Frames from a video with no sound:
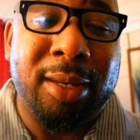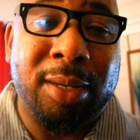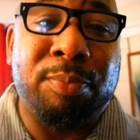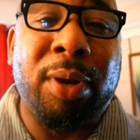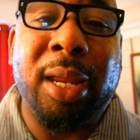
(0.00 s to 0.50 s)
to
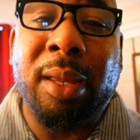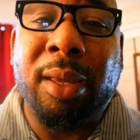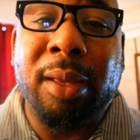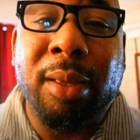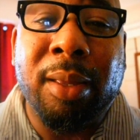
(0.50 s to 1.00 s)
bring
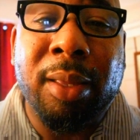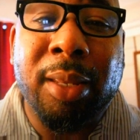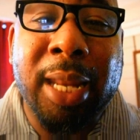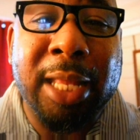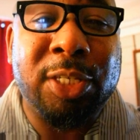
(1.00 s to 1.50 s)

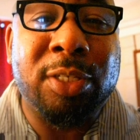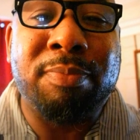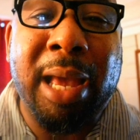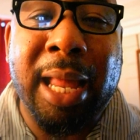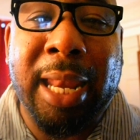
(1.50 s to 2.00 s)
not just
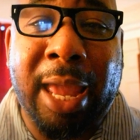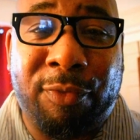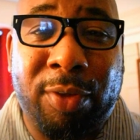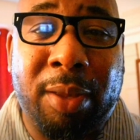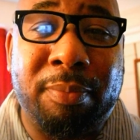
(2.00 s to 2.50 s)
my
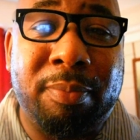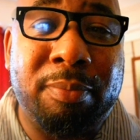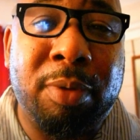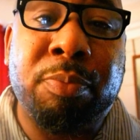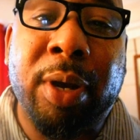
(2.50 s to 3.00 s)
life up,
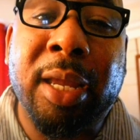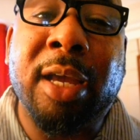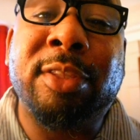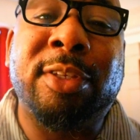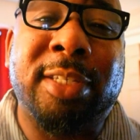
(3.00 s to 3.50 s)
but bring
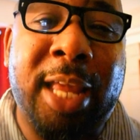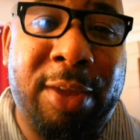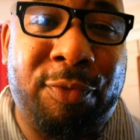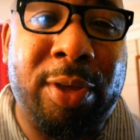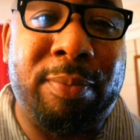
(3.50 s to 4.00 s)
others'
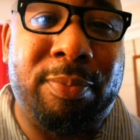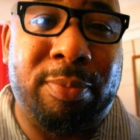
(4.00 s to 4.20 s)
life up